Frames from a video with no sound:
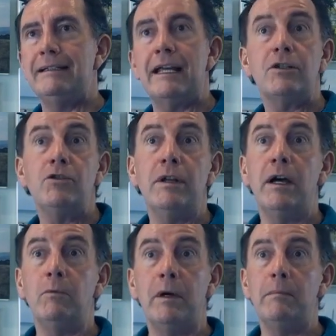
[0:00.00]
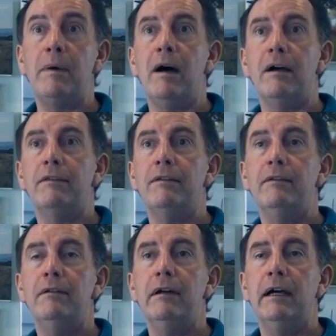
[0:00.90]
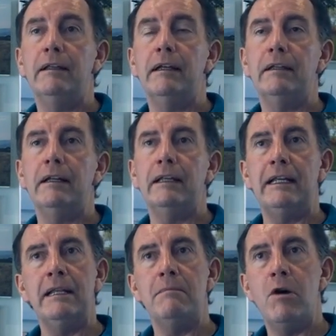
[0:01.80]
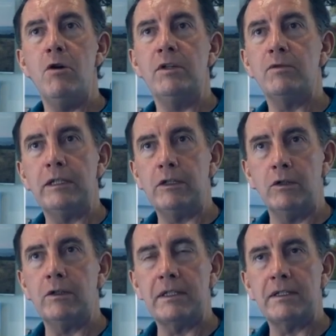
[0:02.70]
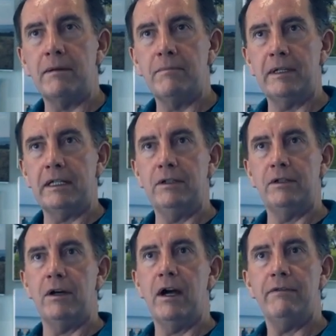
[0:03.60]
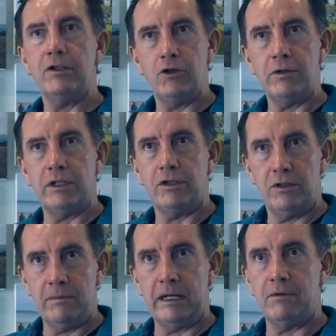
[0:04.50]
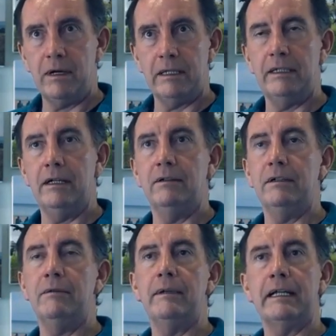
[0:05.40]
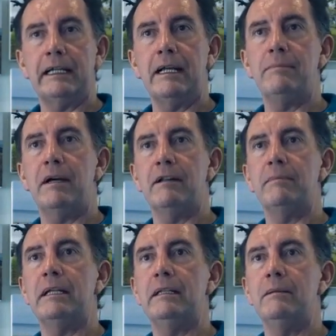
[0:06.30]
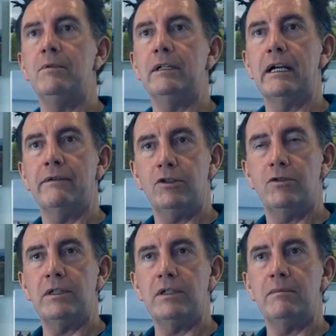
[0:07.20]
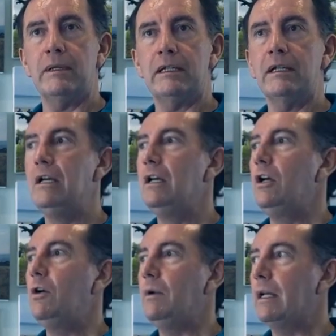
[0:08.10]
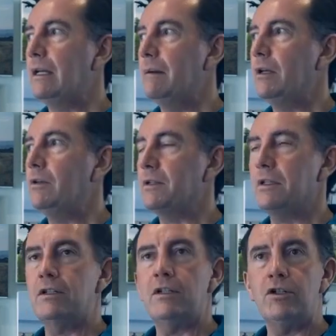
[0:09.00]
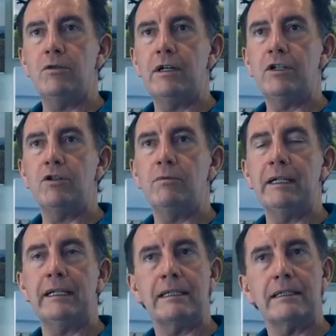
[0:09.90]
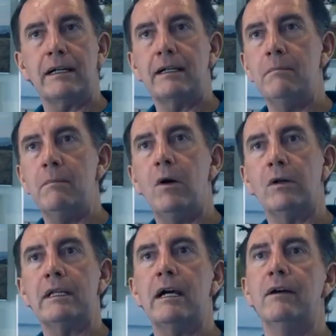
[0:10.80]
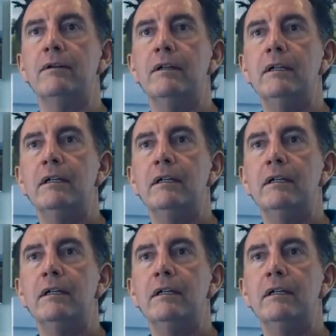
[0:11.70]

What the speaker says: takes you down one path. And in the moment when you look at something and you go, I have a choice to make right now. When I get up out of bed in the morning, I have a choice to make. When I come across a situation where I get stuck and bogged down,